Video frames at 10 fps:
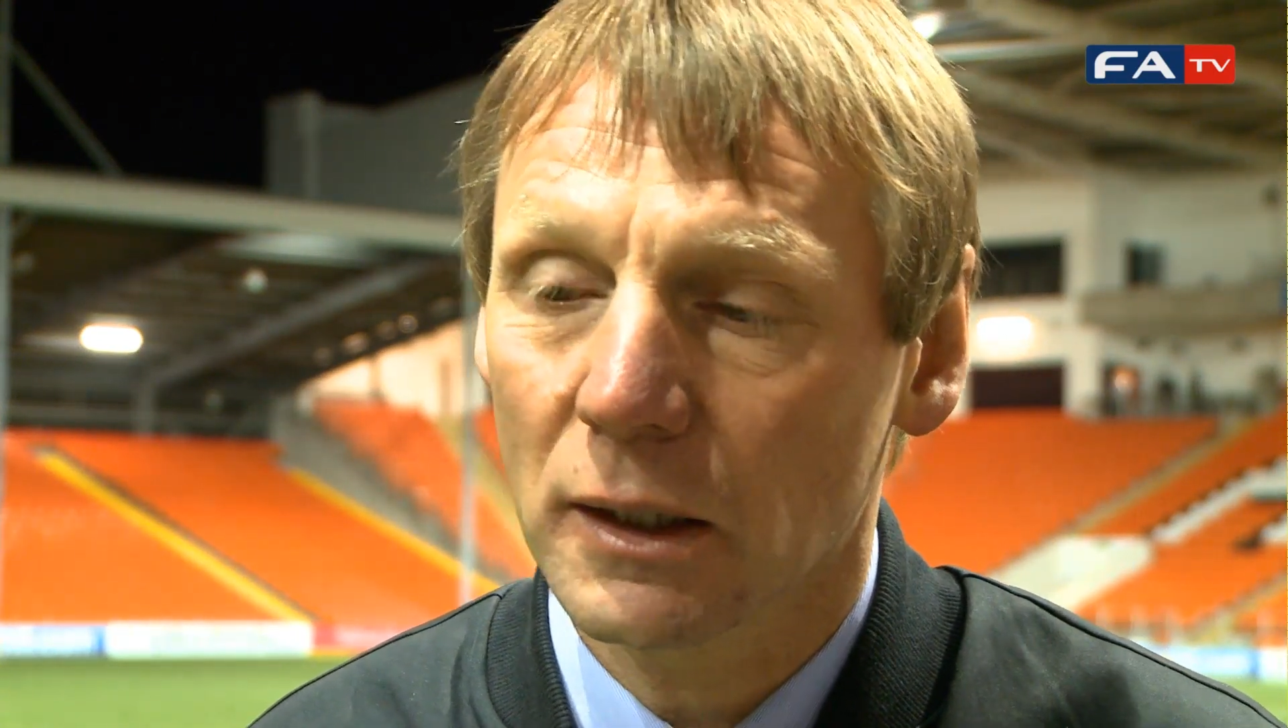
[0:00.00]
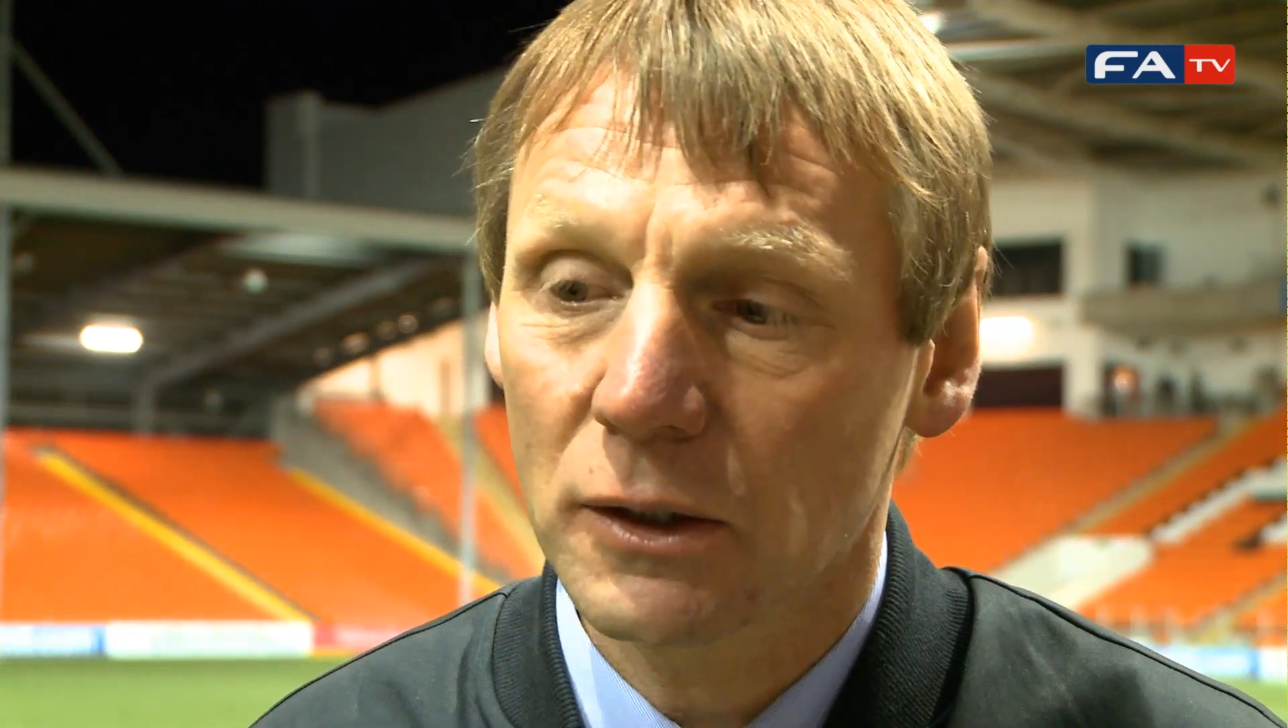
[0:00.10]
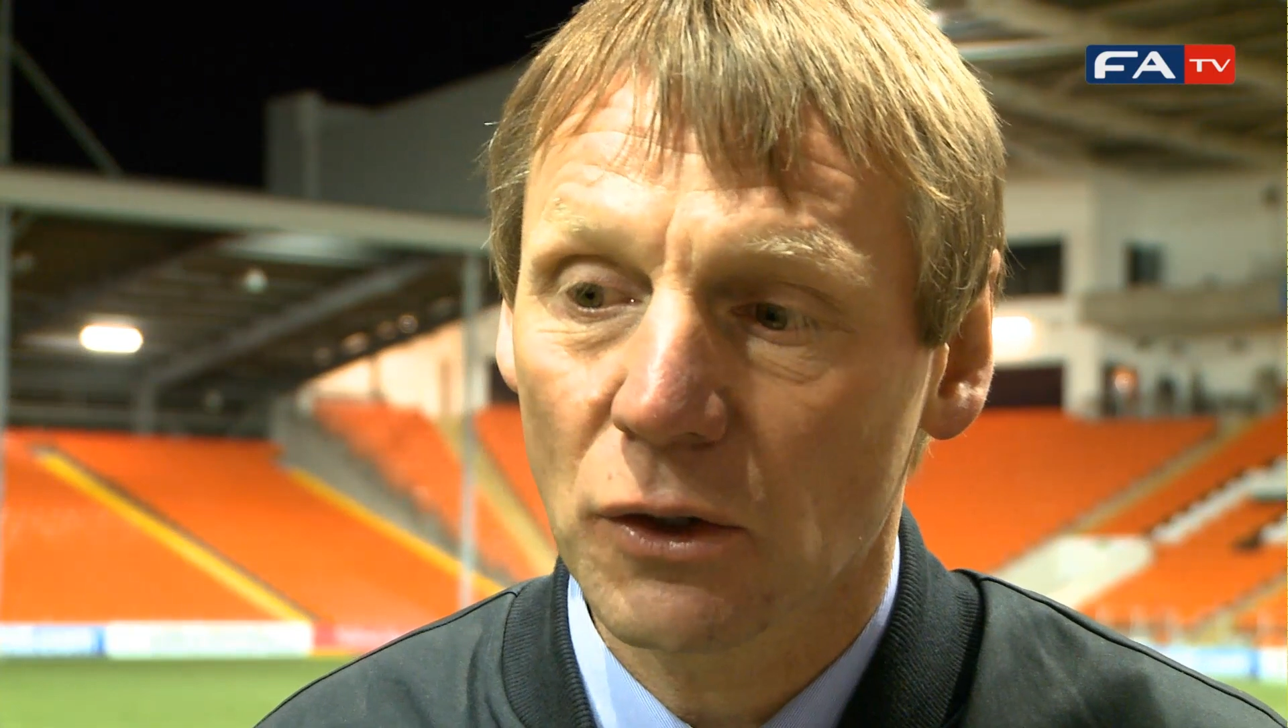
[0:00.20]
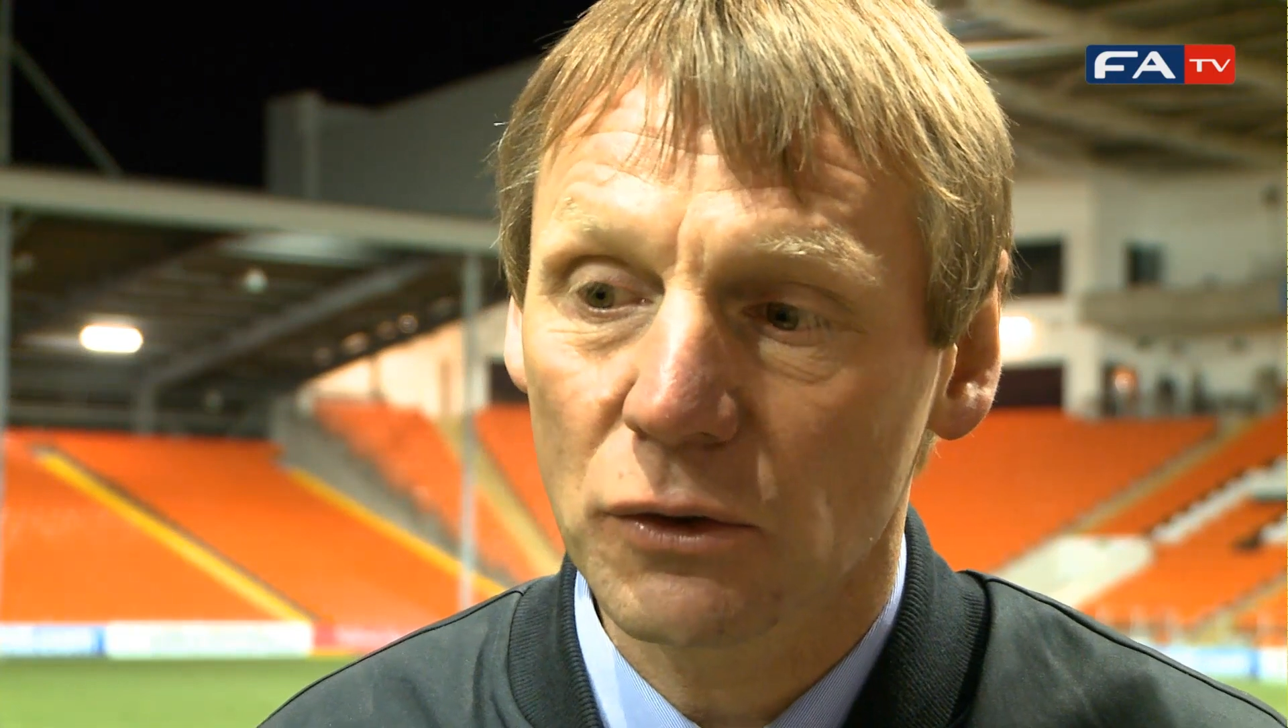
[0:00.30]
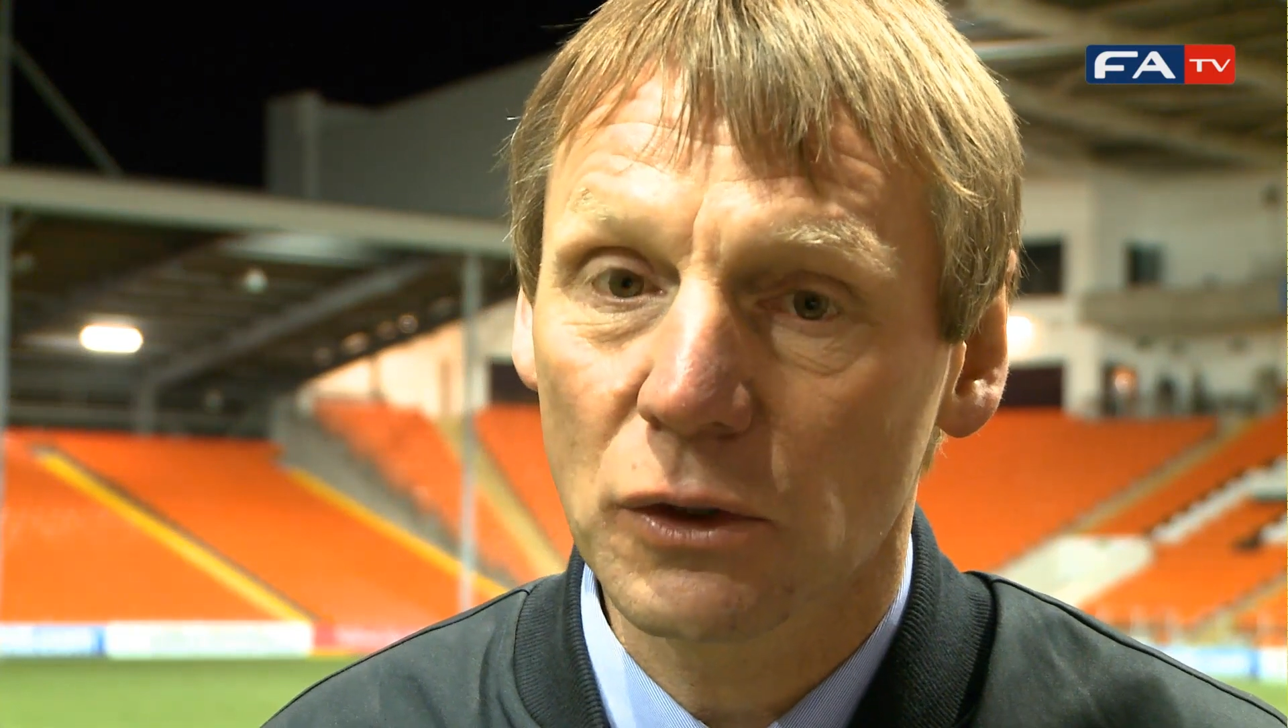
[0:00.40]
I
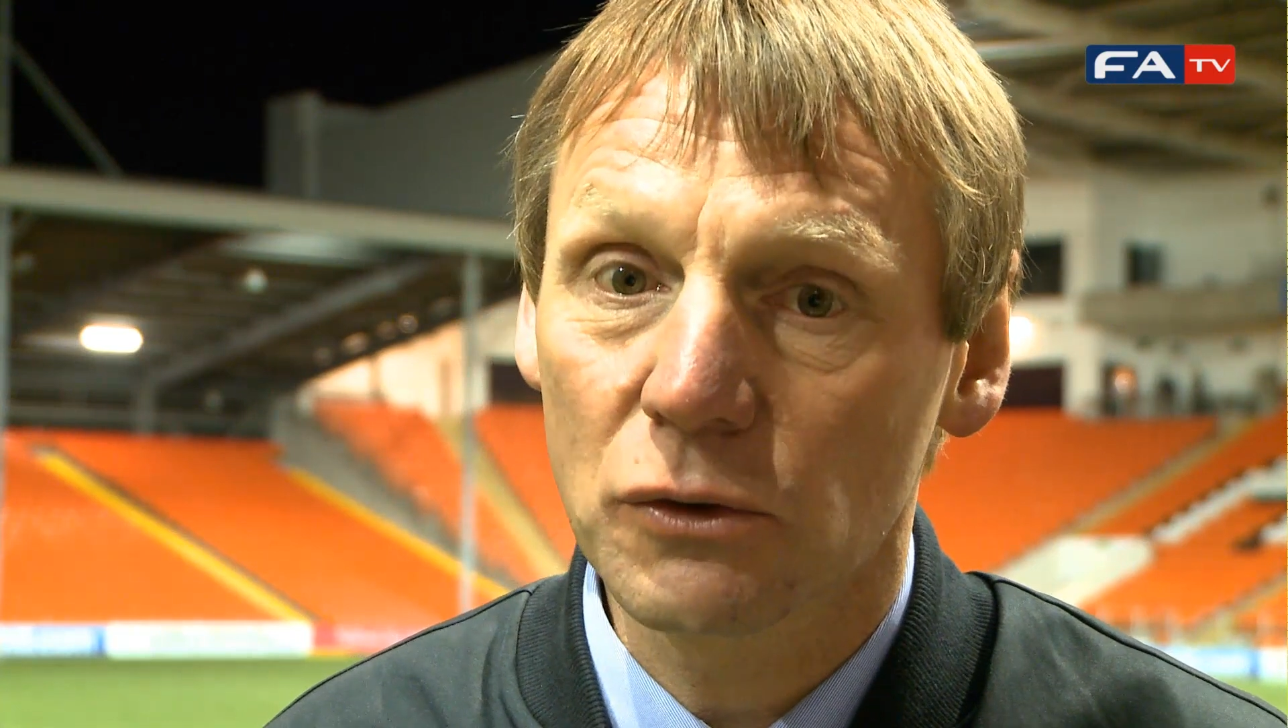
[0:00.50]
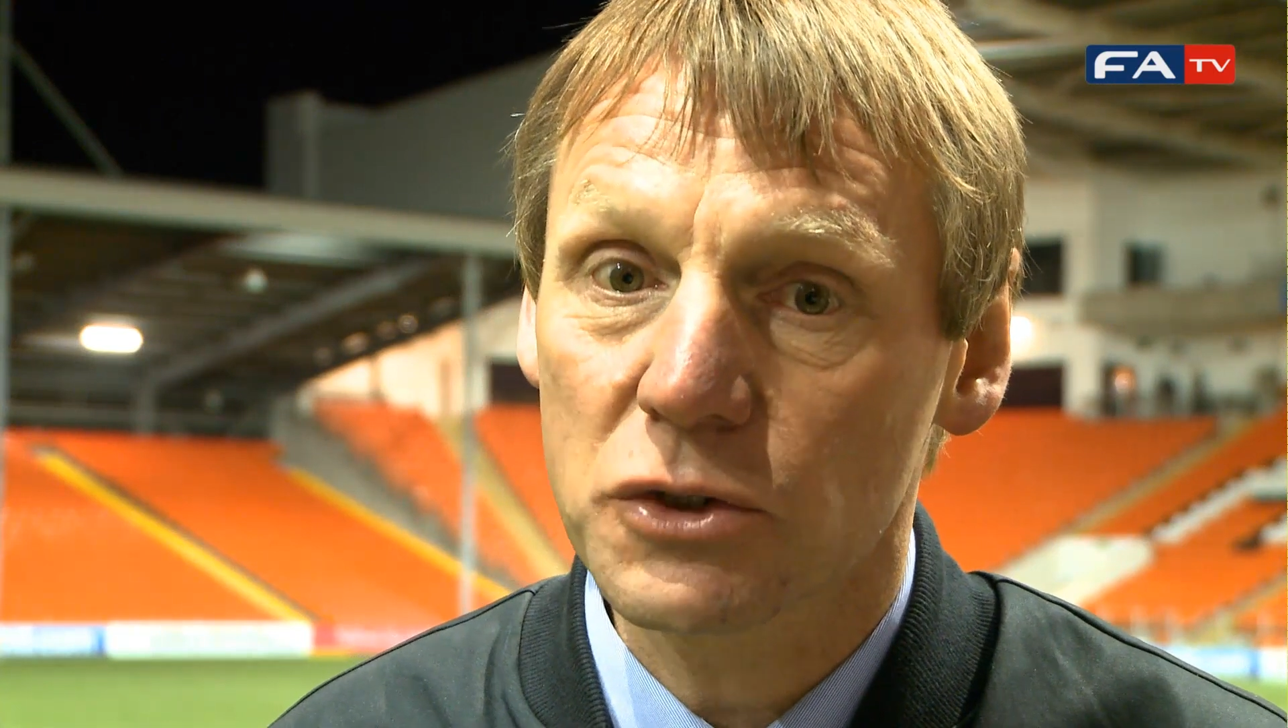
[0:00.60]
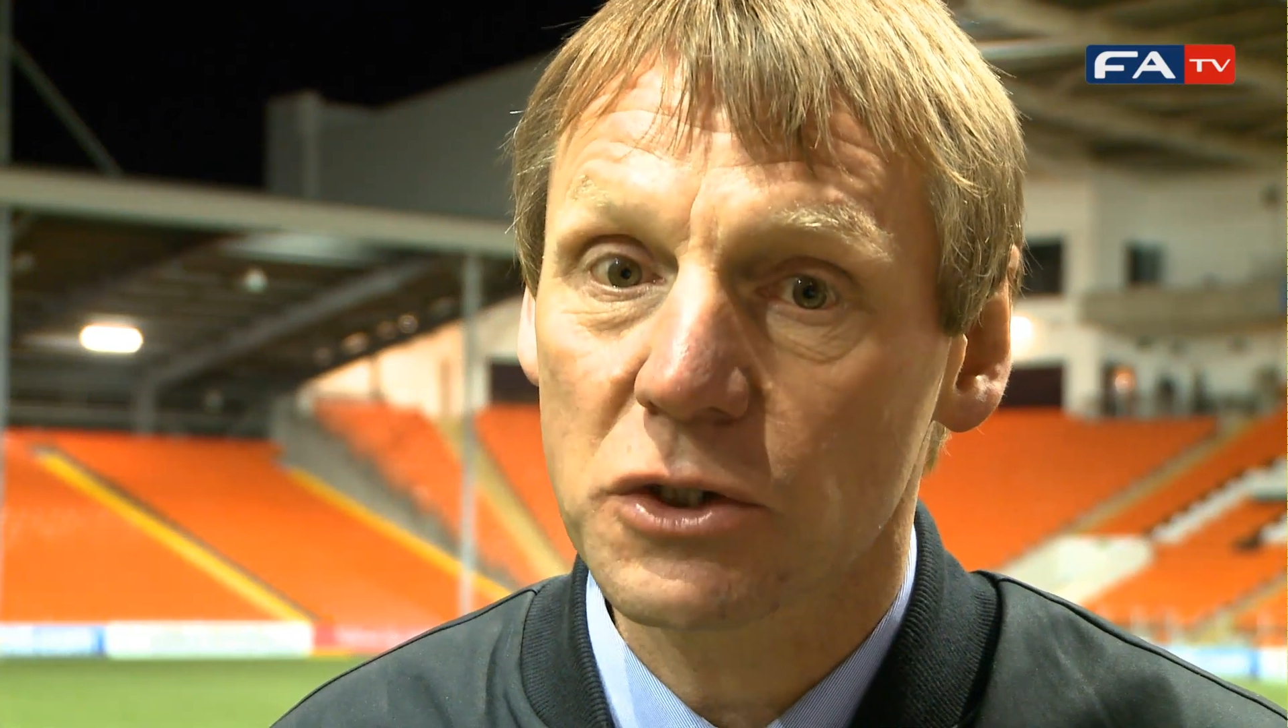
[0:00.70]
can't lose